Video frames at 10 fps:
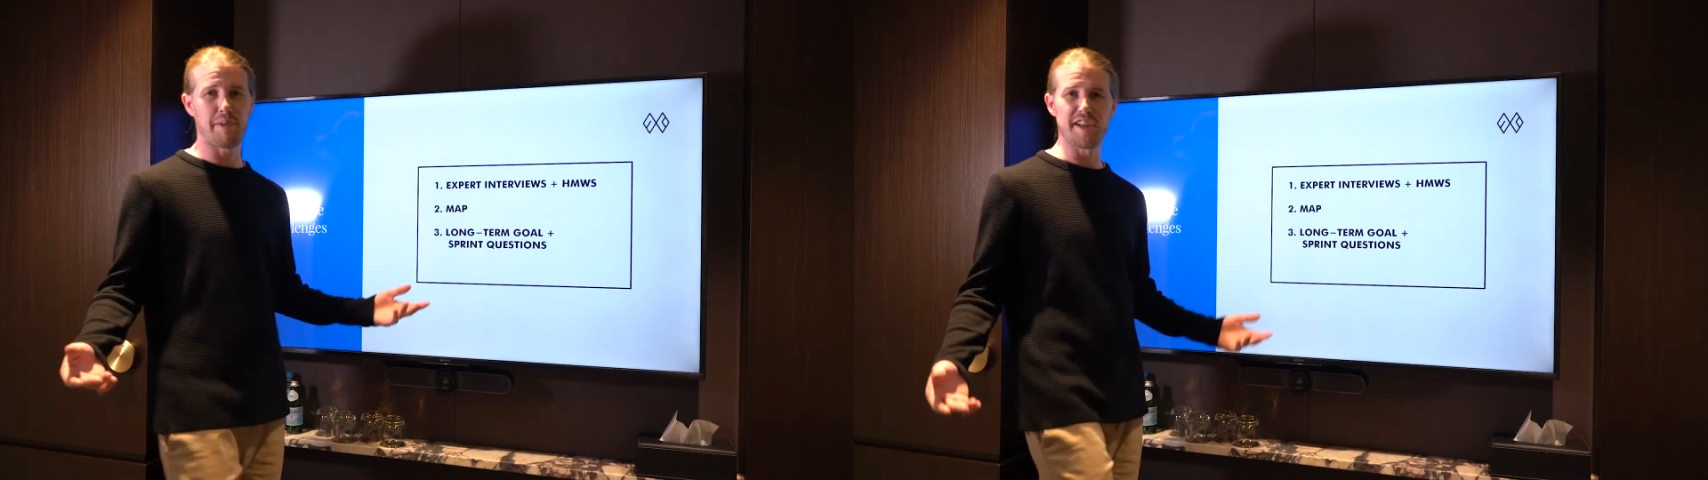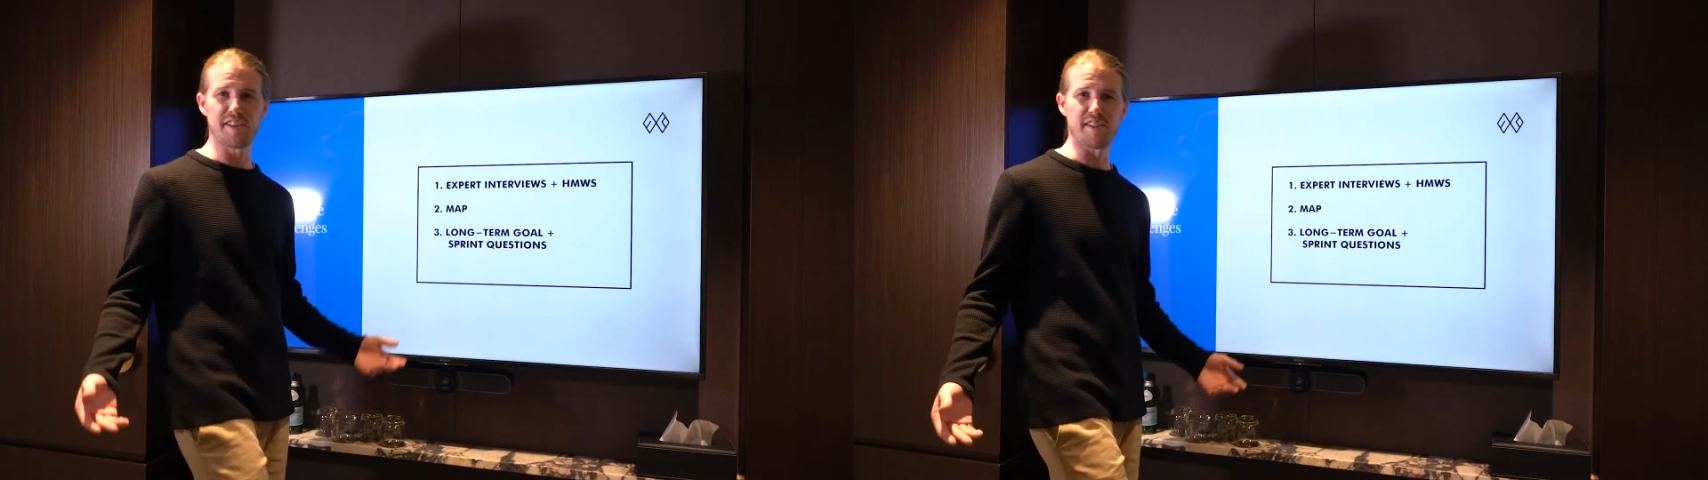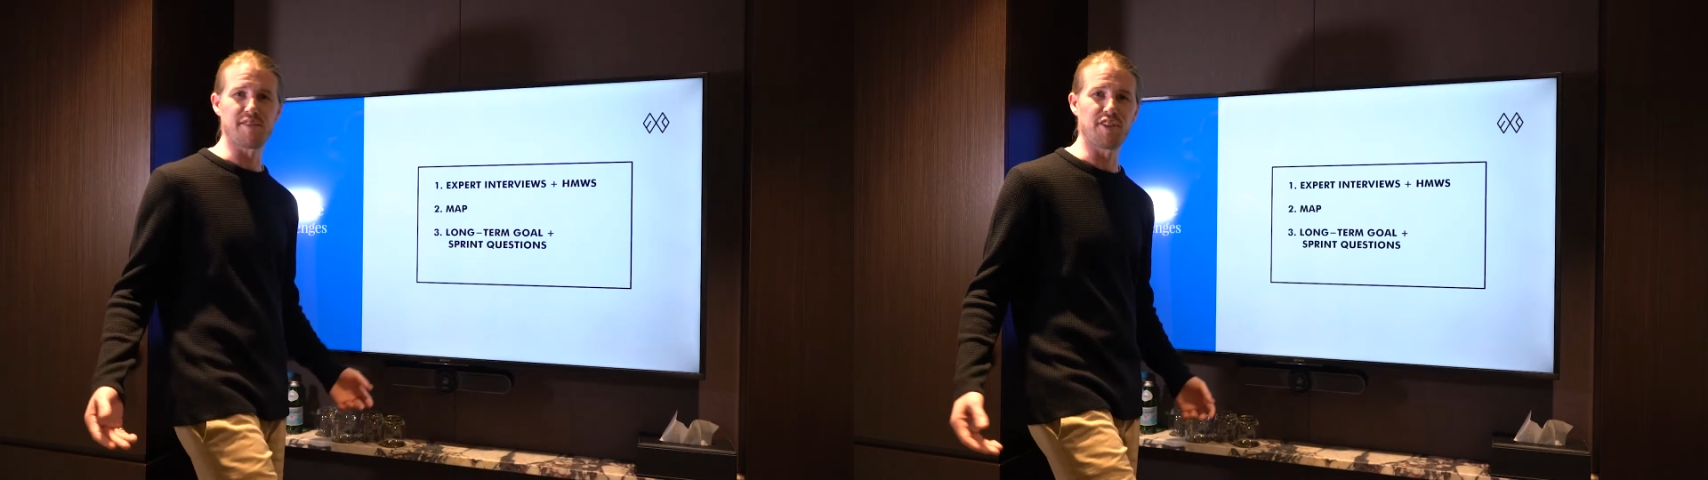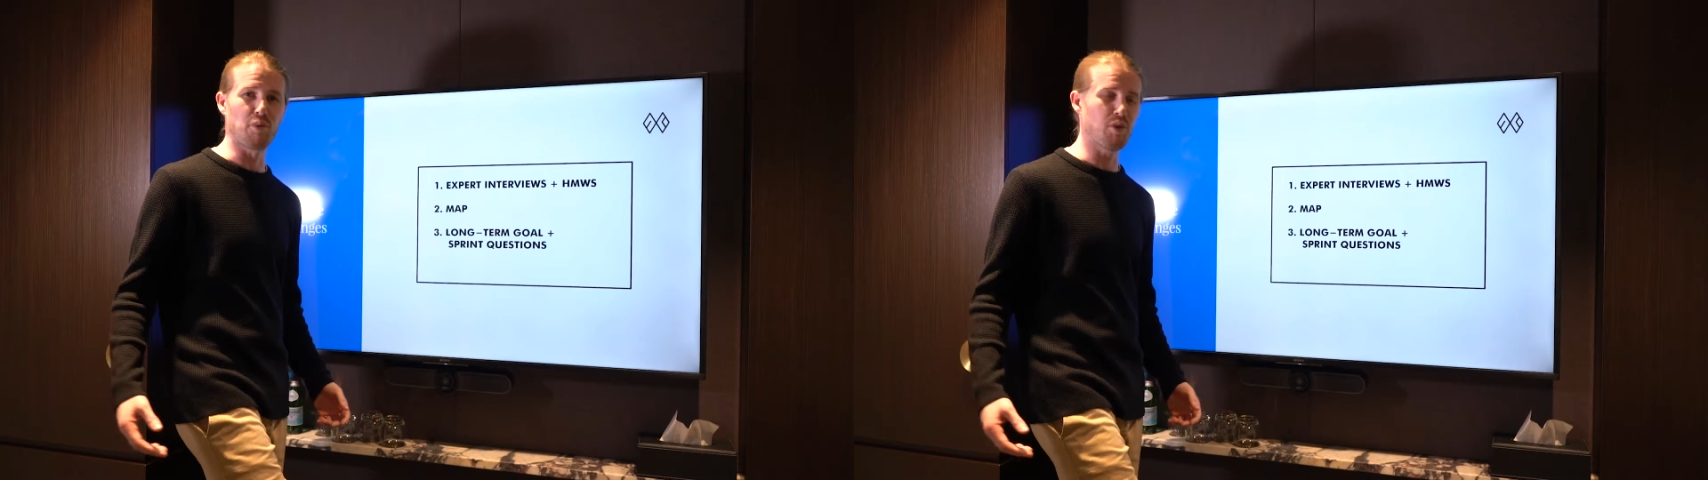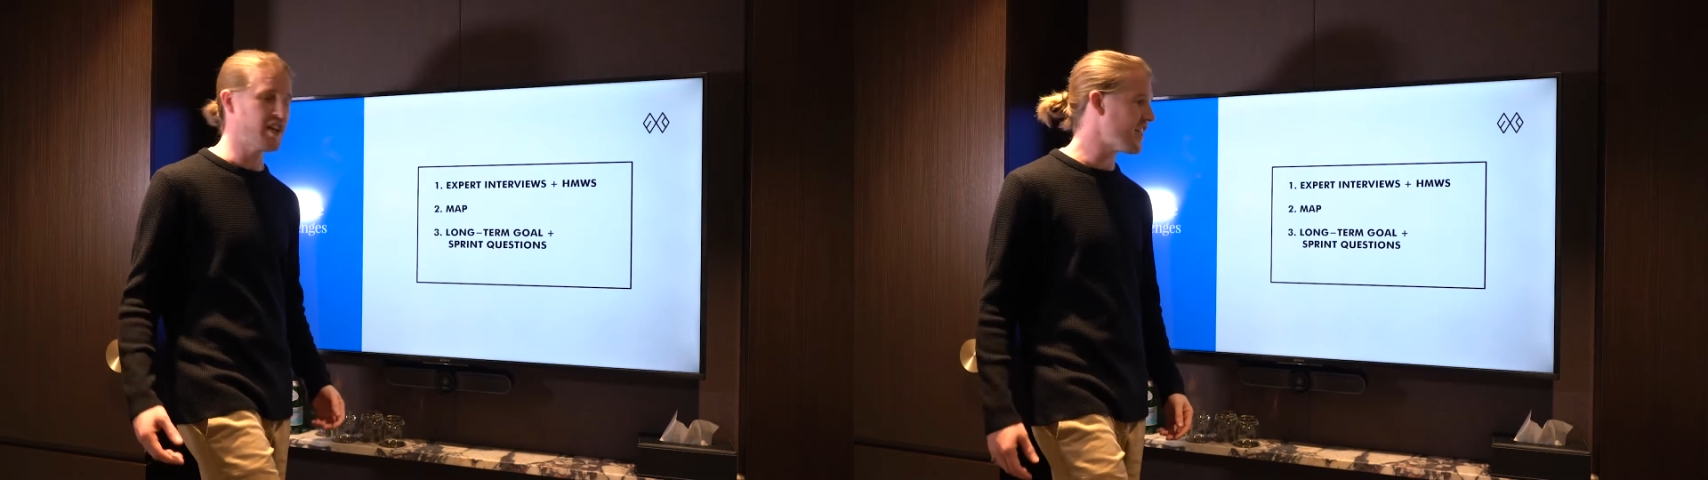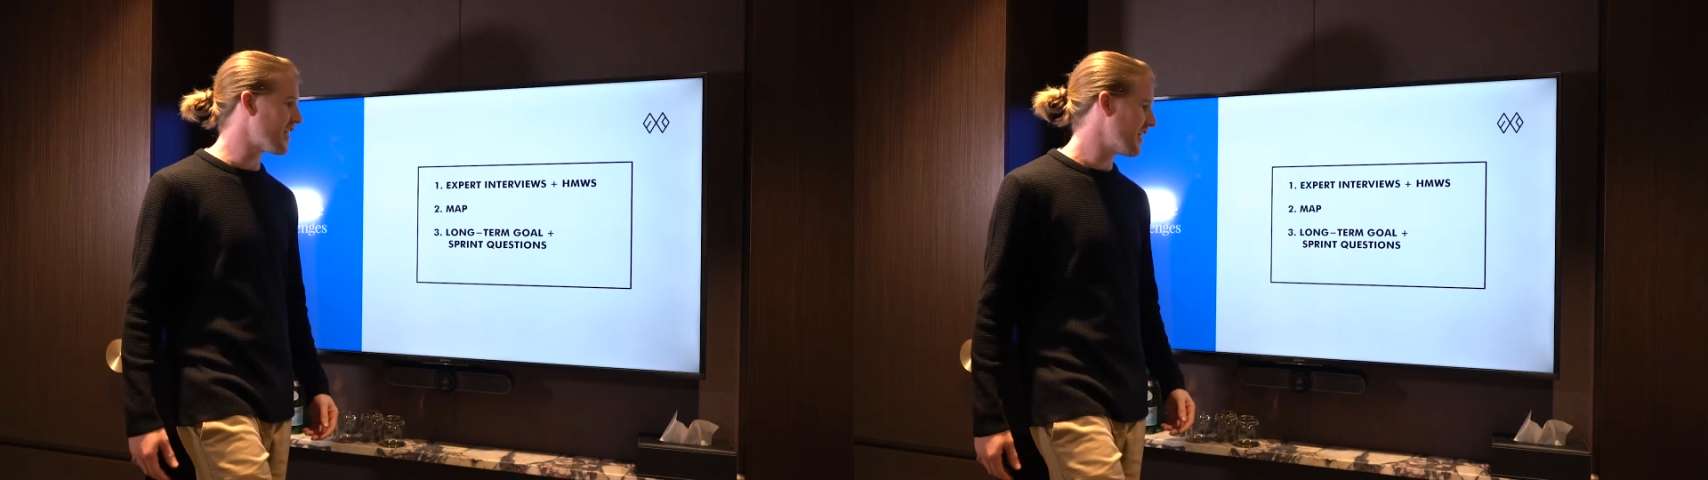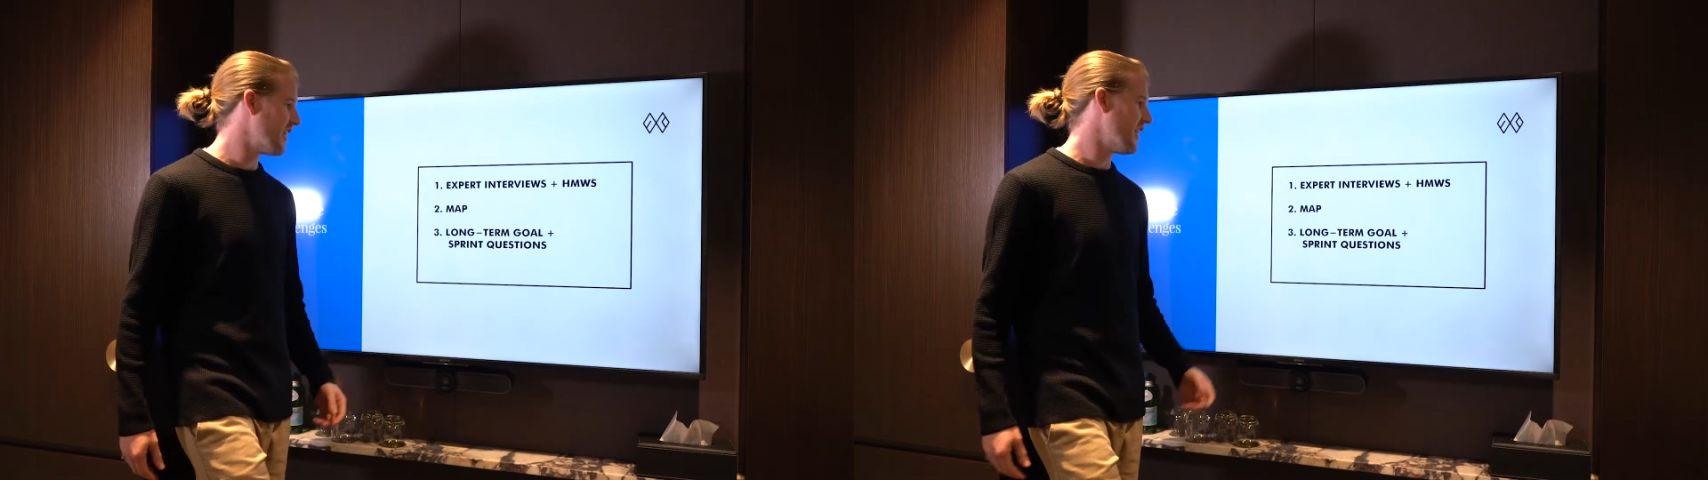basis for the week.